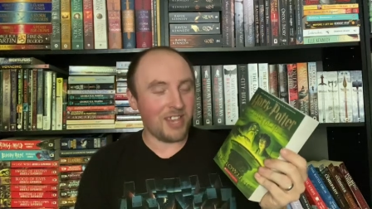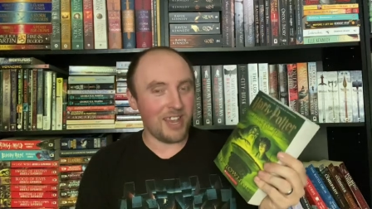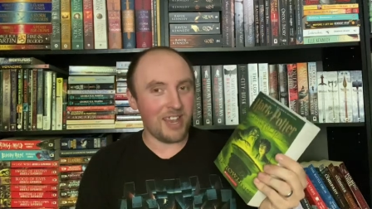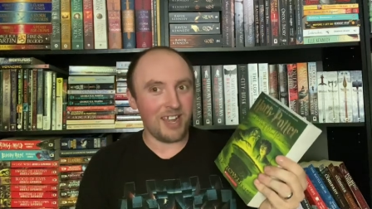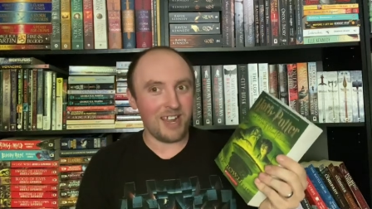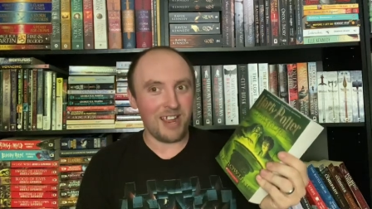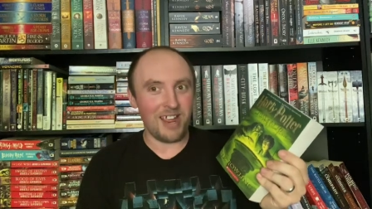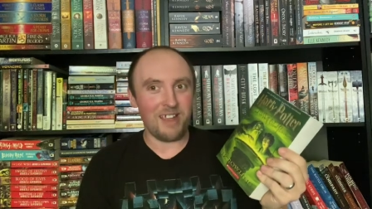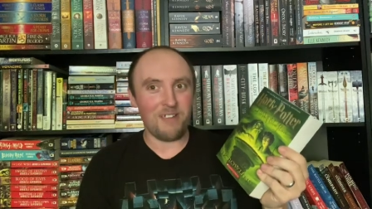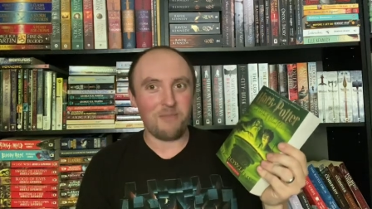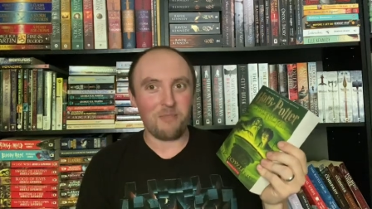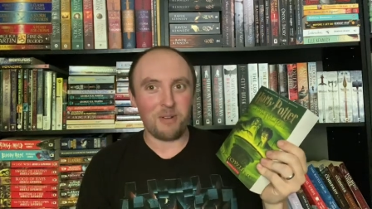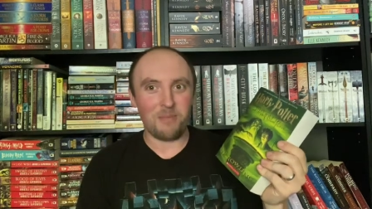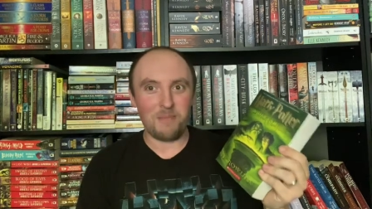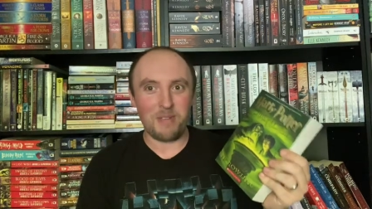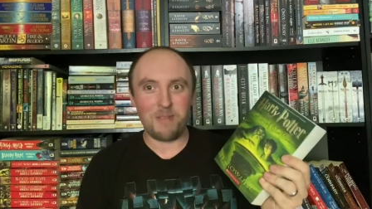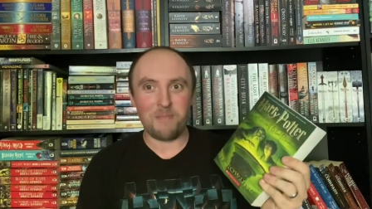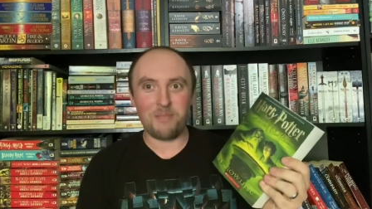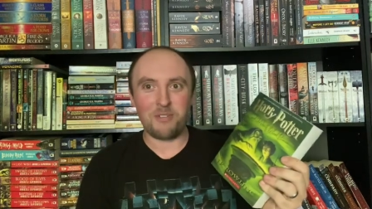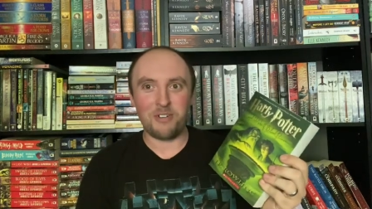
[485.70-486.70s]
than I
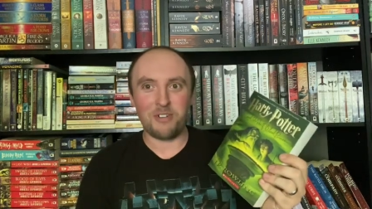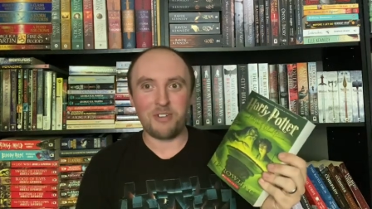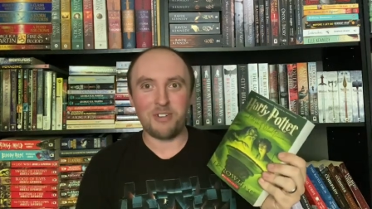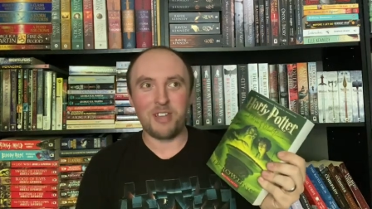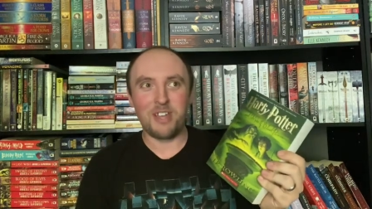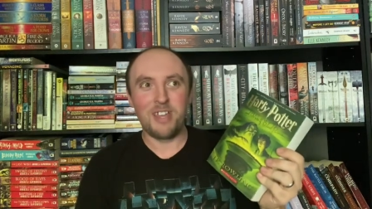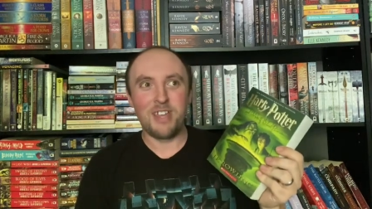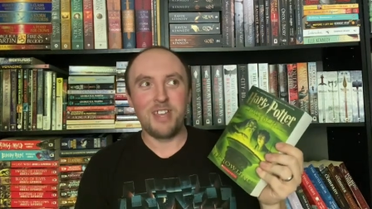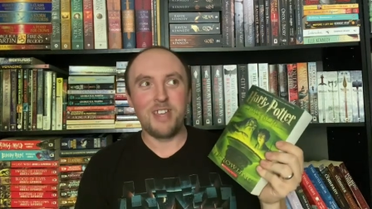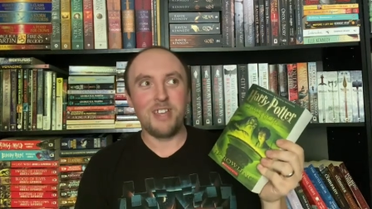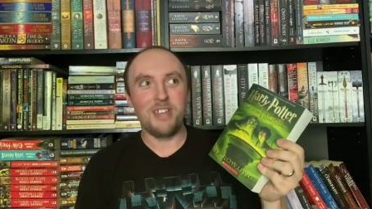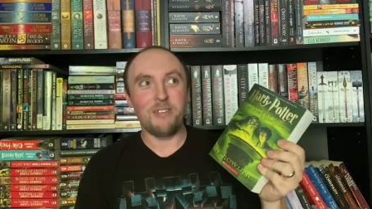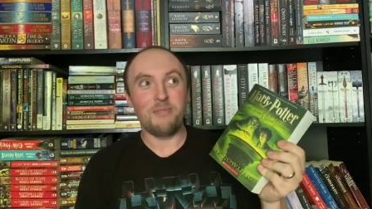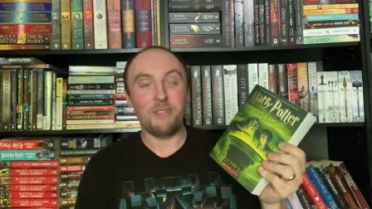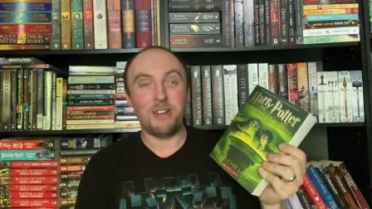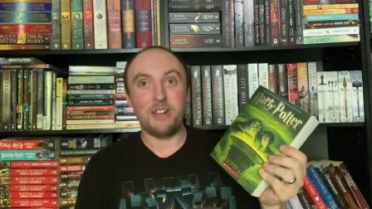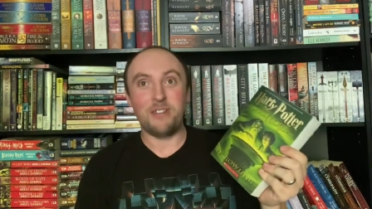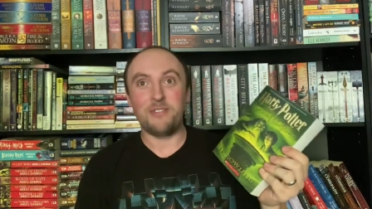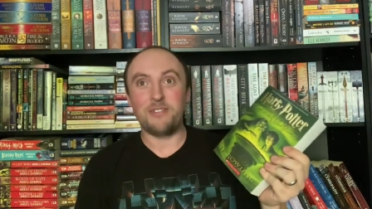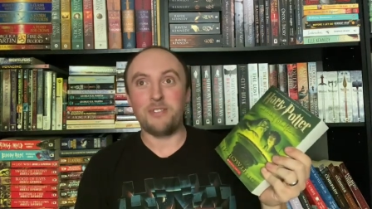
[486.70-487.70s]
remembered
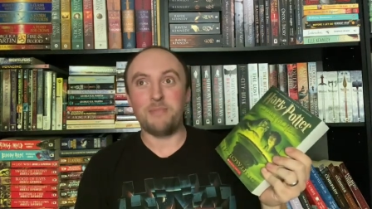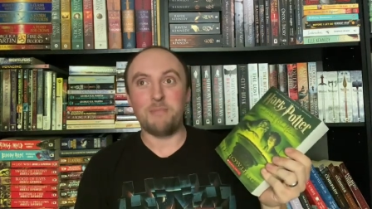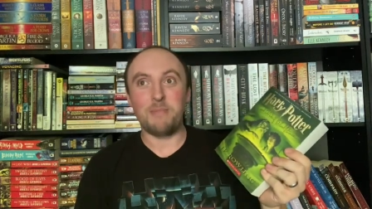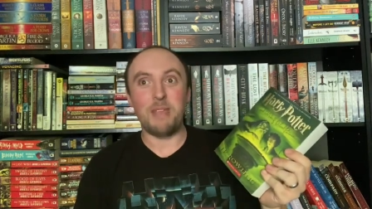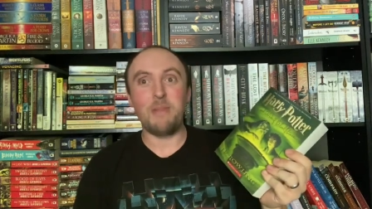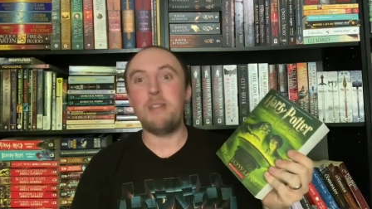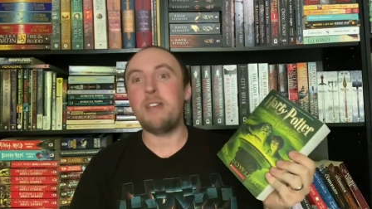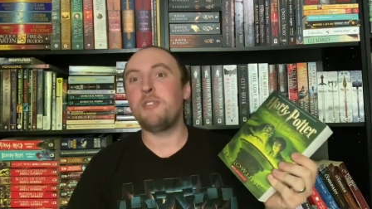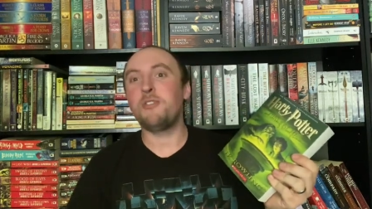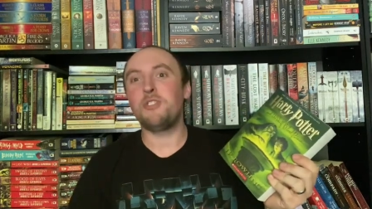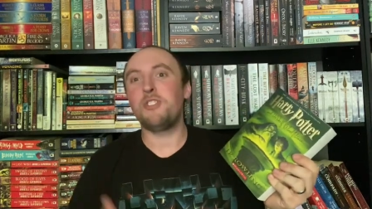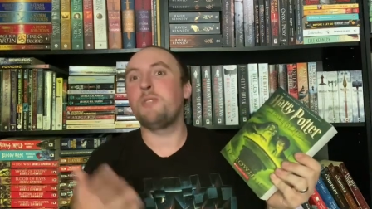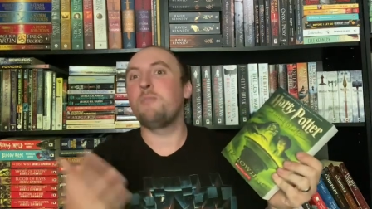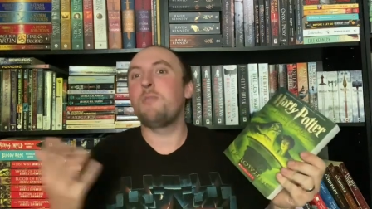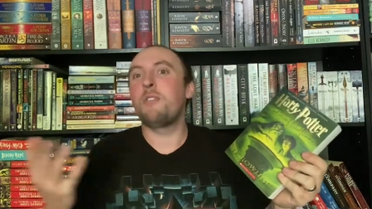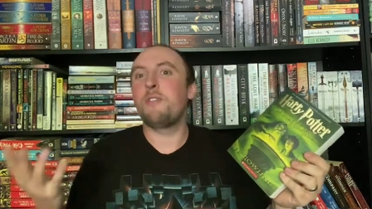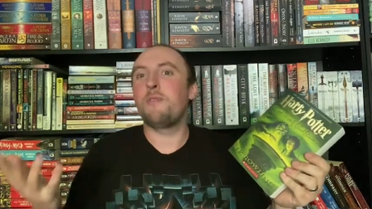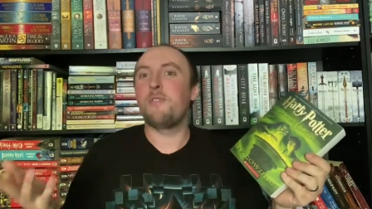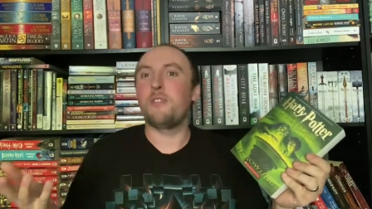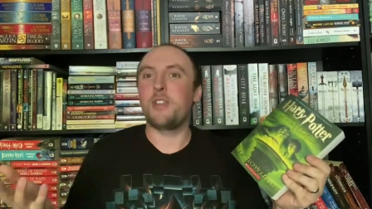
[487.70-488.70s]
when I was, maybe I was just
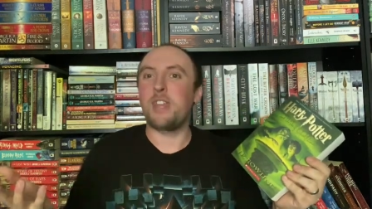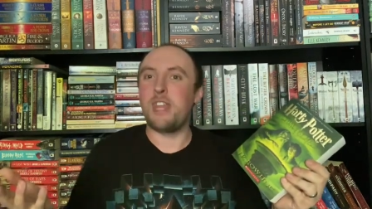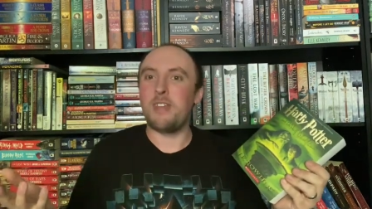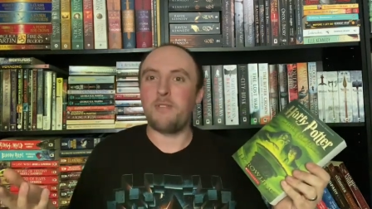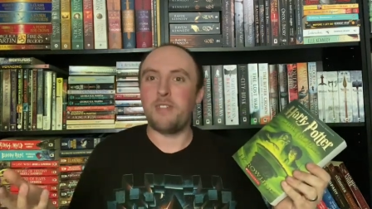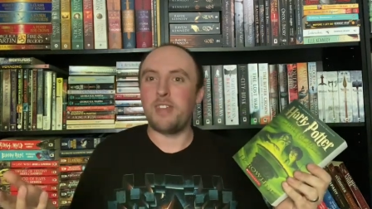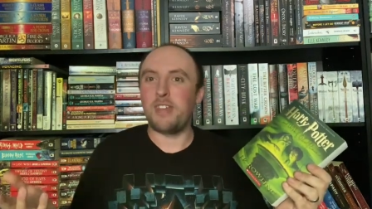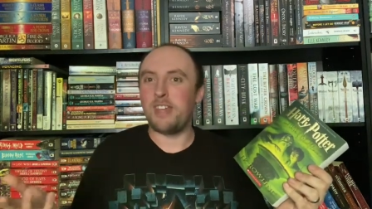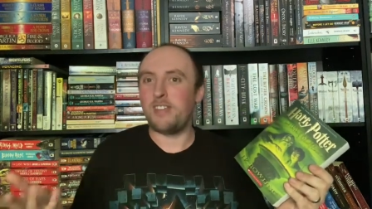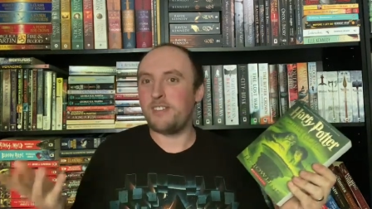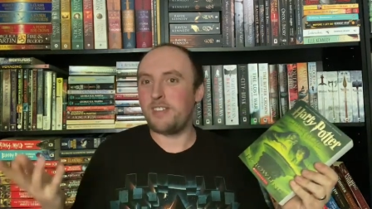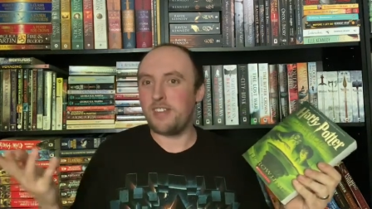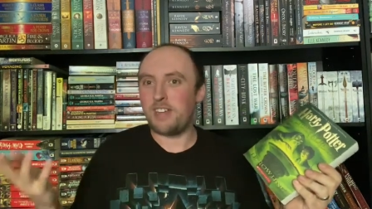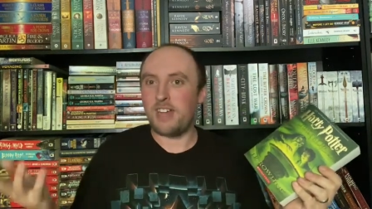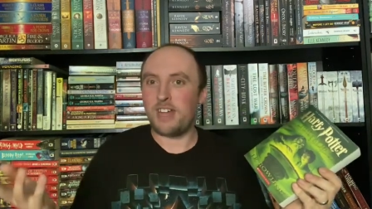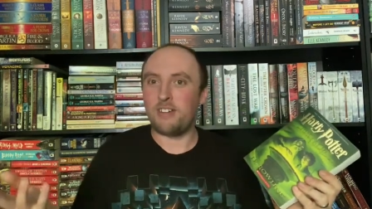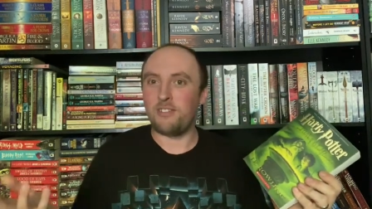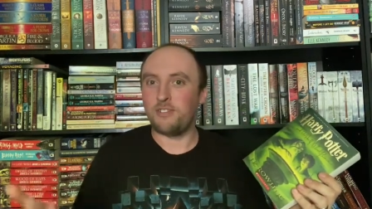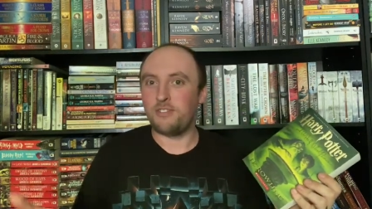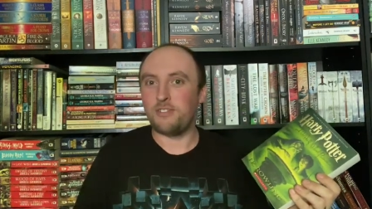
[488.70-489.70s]
more forgiving as a
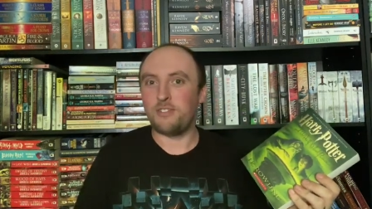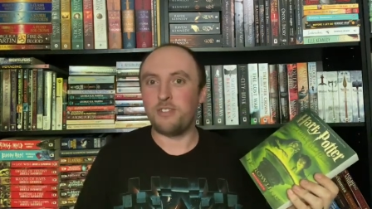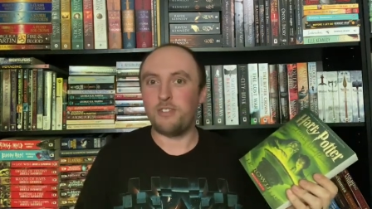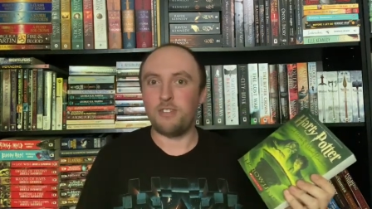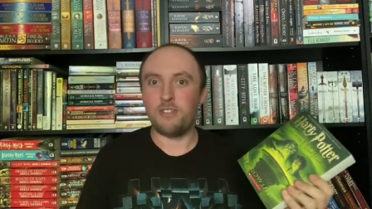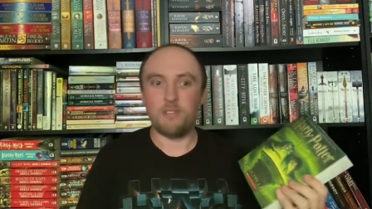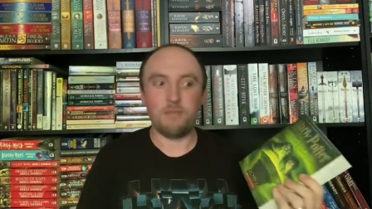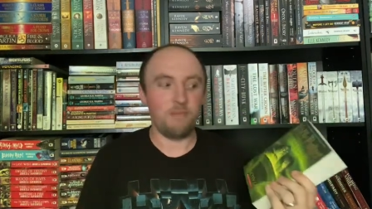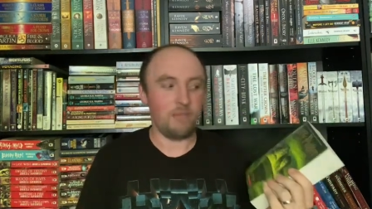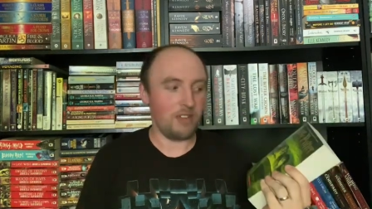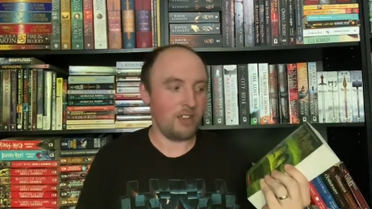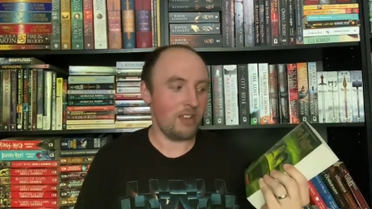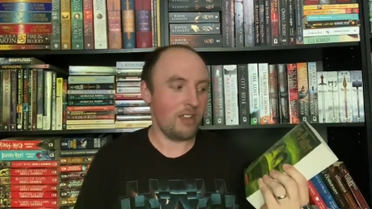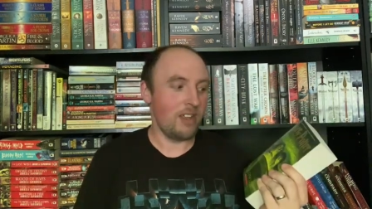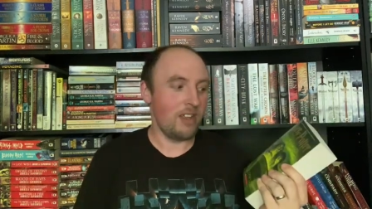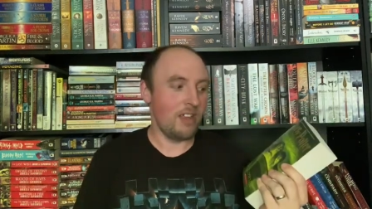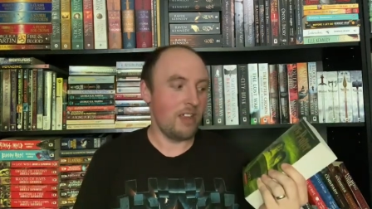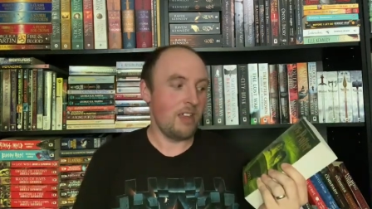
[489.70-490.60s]
college student, but